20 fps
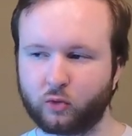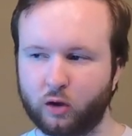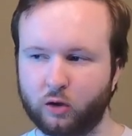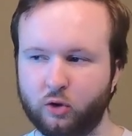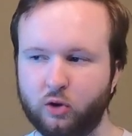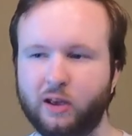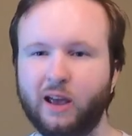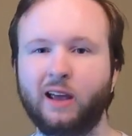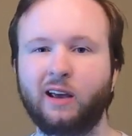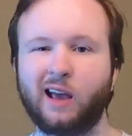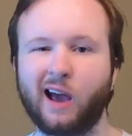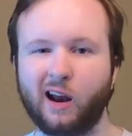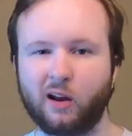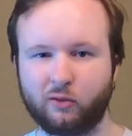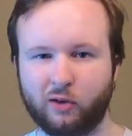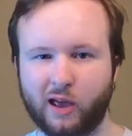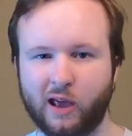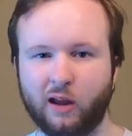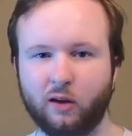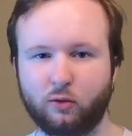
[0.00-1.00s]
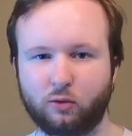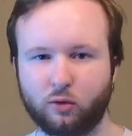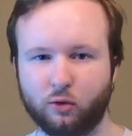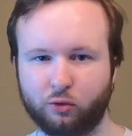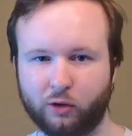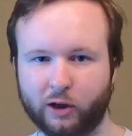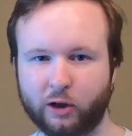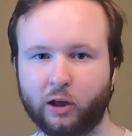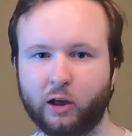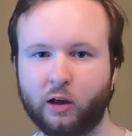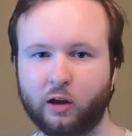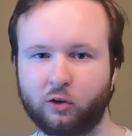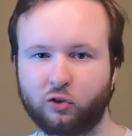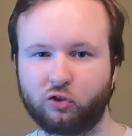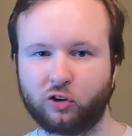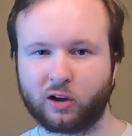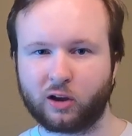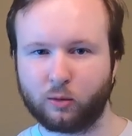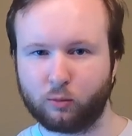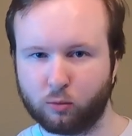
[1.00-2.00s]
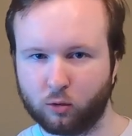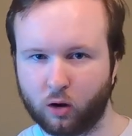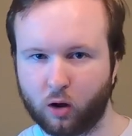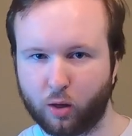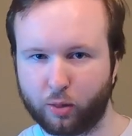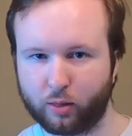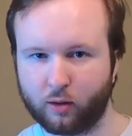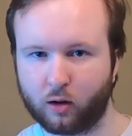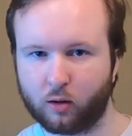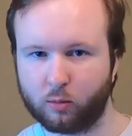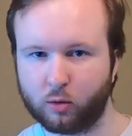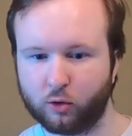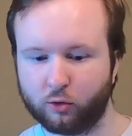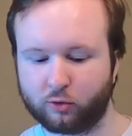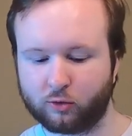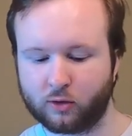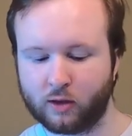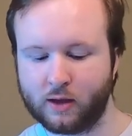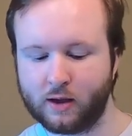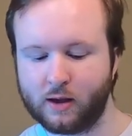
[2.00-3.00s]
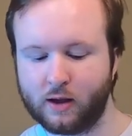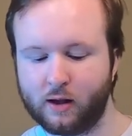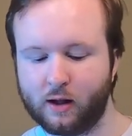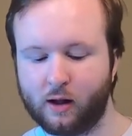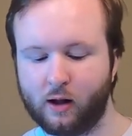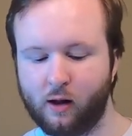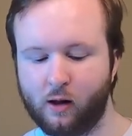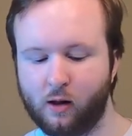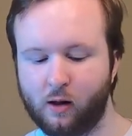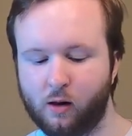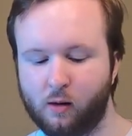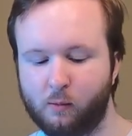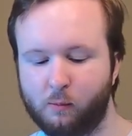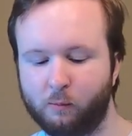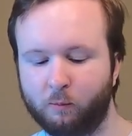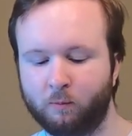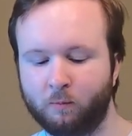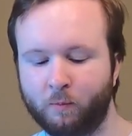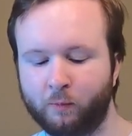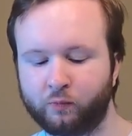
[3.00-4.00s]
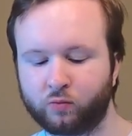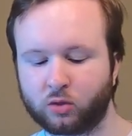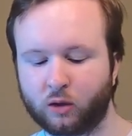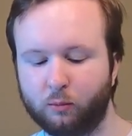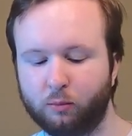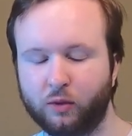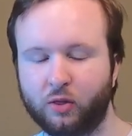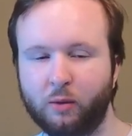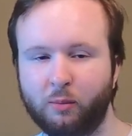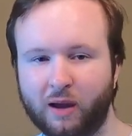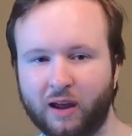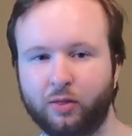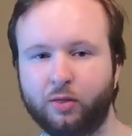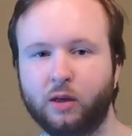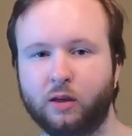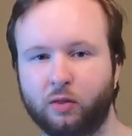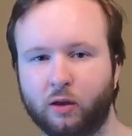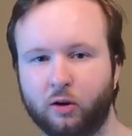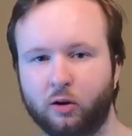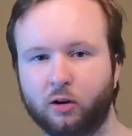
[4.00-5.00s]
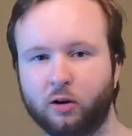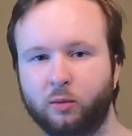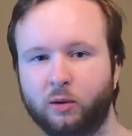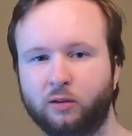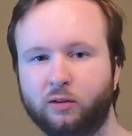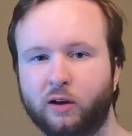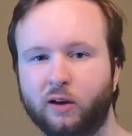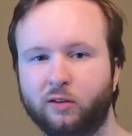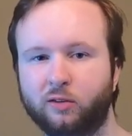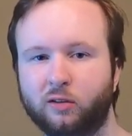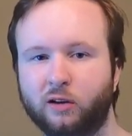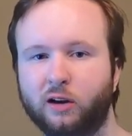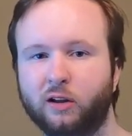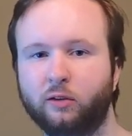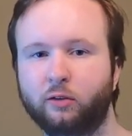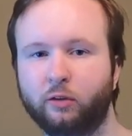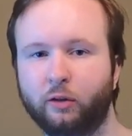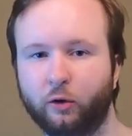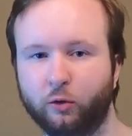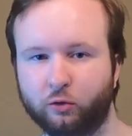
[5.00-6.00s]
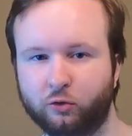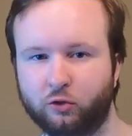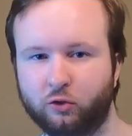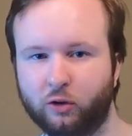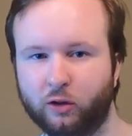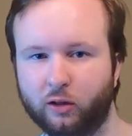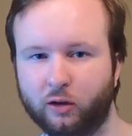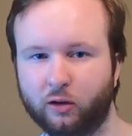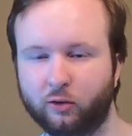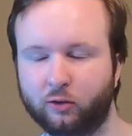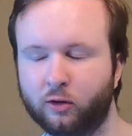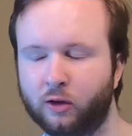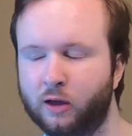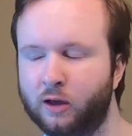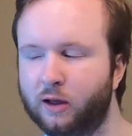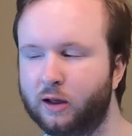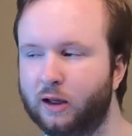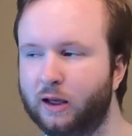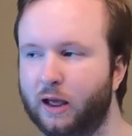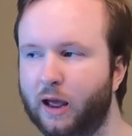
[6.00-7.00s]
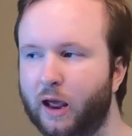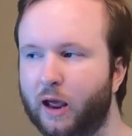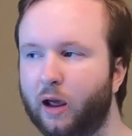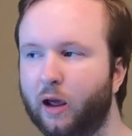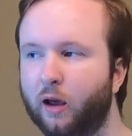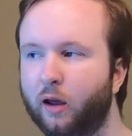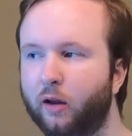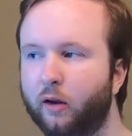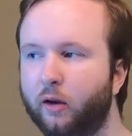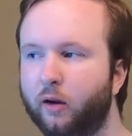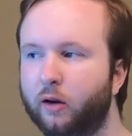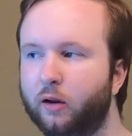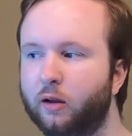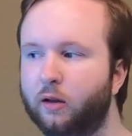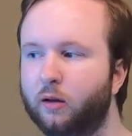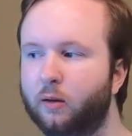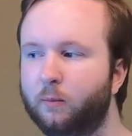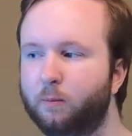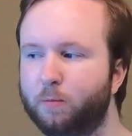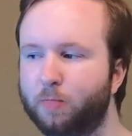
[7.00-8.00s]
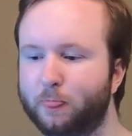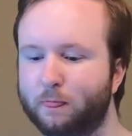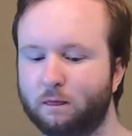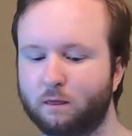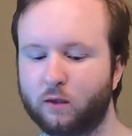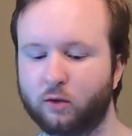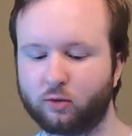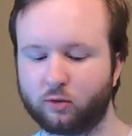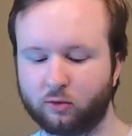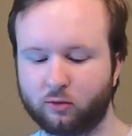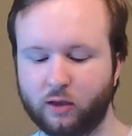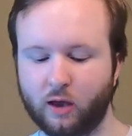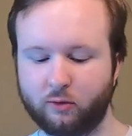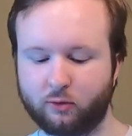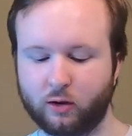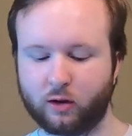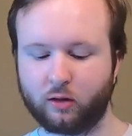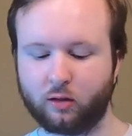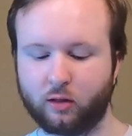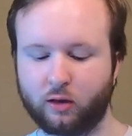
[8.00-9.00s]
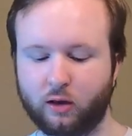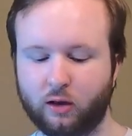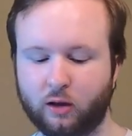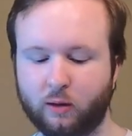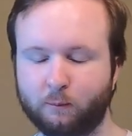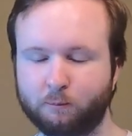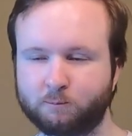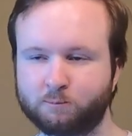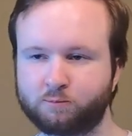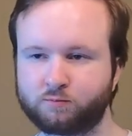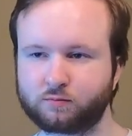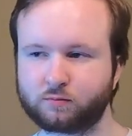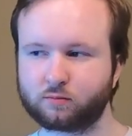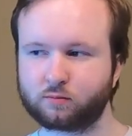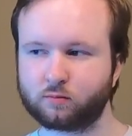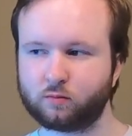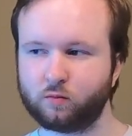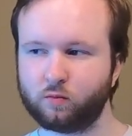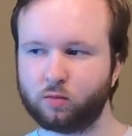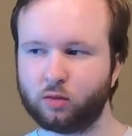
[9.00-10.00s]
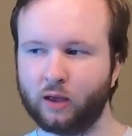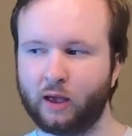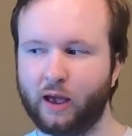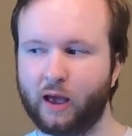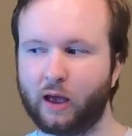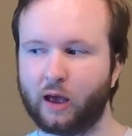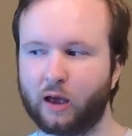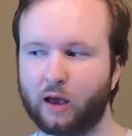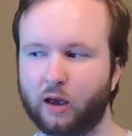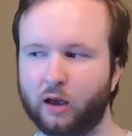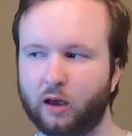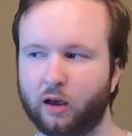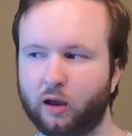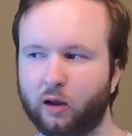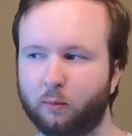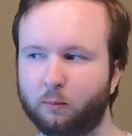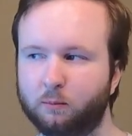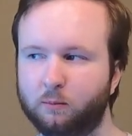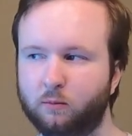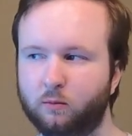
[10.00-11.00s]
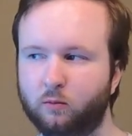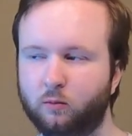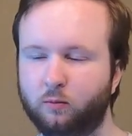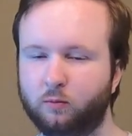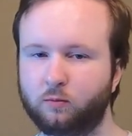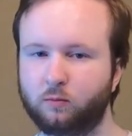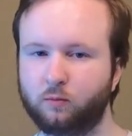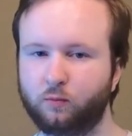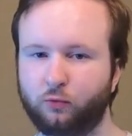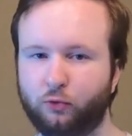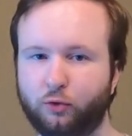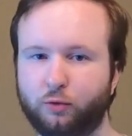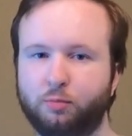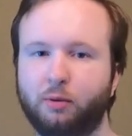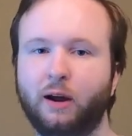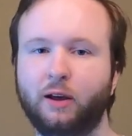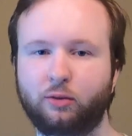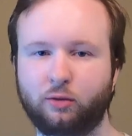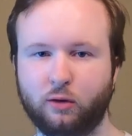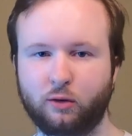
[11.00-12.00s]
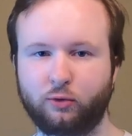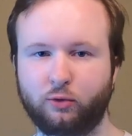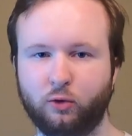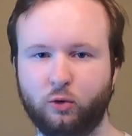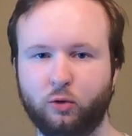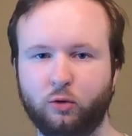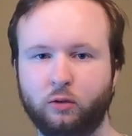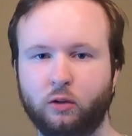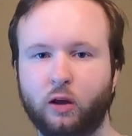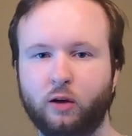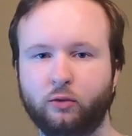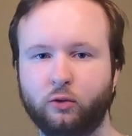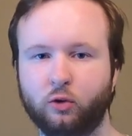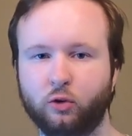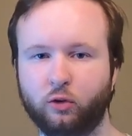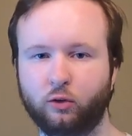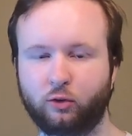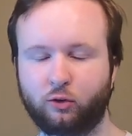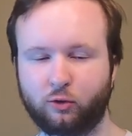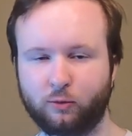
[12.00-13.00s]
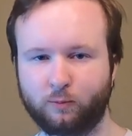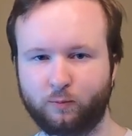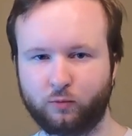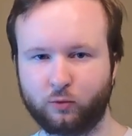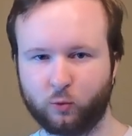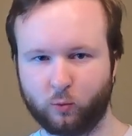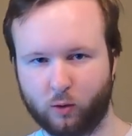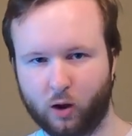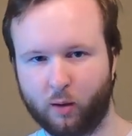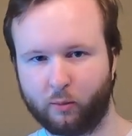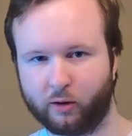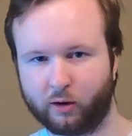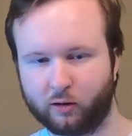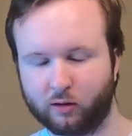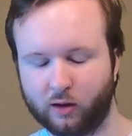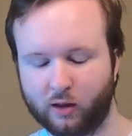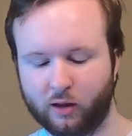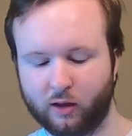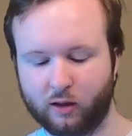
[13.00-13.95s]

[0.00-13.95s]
you get kind of hints of like a chicken broth almost. But the main thing that you're going to be tasting is those chilies. And this is definitely a spicy food lover's ramen.